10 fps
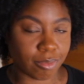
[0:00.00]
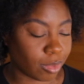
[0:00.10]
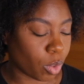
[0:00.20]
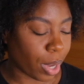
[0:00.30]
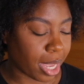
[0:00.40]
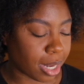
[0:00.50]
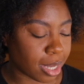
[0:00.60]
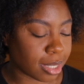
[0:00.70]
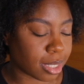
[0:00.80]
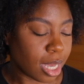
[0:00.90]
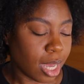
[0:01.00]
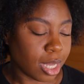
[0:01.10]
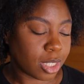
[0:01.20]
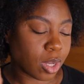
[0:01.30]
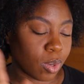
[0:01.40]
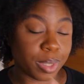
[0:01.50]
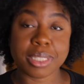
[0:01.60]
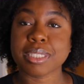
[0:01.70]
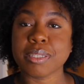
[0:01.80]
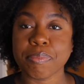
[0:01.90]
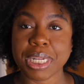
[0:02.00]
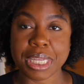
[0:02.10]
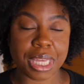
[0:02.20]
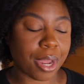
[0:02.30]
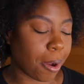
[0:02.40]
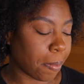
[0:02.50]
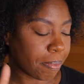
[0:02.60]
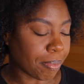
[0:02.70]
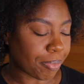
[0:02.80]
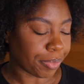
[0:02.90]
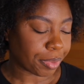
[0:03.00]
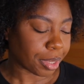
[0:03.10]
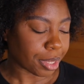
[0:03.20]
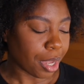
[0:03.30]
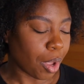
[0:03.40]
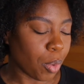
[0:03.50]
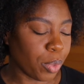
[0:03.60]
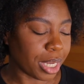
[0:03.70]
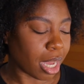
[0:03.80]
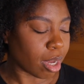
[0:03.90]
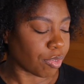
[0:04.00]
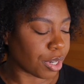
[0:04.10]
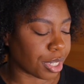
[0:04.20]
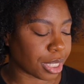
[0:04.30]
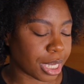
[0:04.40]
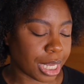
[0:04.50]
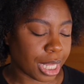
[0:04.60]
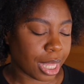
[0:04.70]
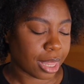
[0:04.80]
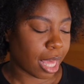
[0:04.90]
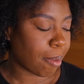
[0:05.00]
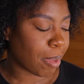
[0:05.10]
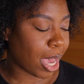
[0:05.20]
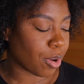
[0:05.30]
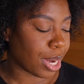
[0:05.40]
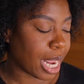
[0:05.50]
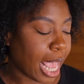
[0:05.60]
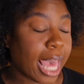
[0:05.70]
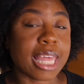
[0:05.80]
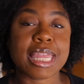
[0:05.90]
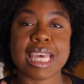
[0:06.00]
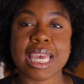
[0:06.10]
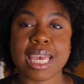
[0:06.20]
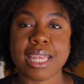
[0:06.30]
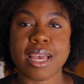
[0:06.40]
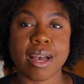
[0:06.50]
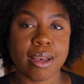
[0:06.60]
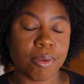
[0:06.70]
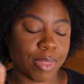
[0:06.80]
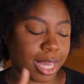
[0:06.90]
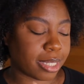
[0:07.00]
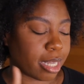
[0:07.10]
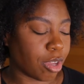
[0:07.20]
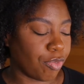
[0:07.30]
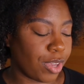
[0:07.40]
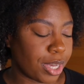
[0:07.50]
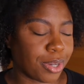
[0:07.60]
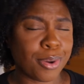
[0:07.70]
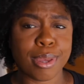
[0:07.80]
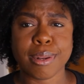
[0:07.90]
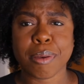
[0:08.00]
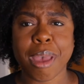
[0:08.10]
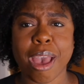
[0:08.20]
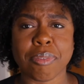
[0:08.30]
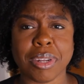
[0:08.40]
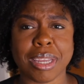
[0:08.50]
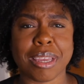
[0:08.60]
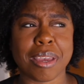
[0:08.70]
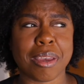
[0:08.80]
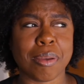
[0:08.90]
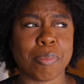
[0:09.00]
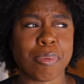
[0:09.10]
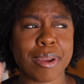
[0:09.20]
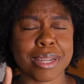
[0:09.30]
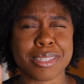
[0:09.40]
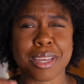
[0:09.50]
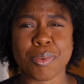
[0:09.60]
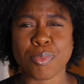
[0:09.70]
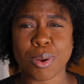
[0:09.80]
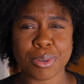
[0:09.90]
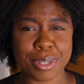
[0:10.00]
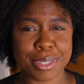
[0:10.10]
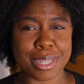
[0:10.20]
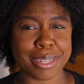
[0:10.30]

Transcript: the way it is. So we took some money there. We covered that battery. Then that same vehicle ended up having to get brakes and rotors